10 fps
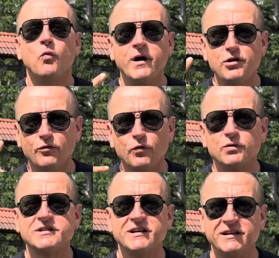when you will
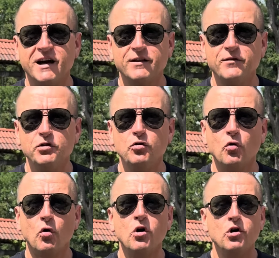see that
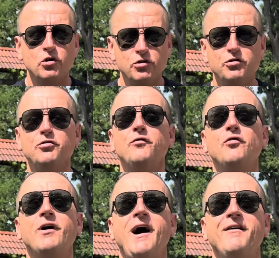video, you
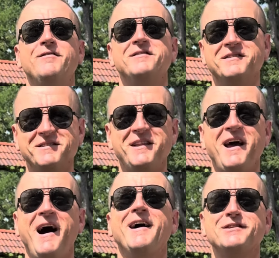will have
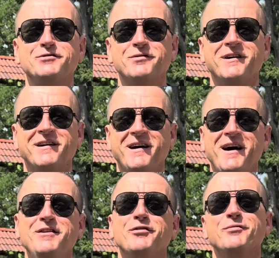the answer
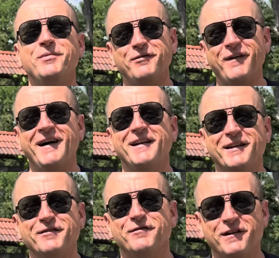and you will be
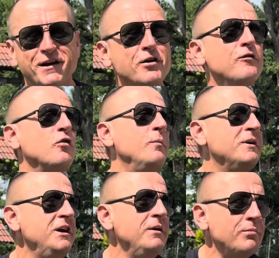finally free from
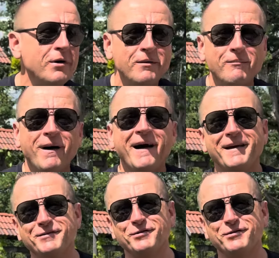keep buying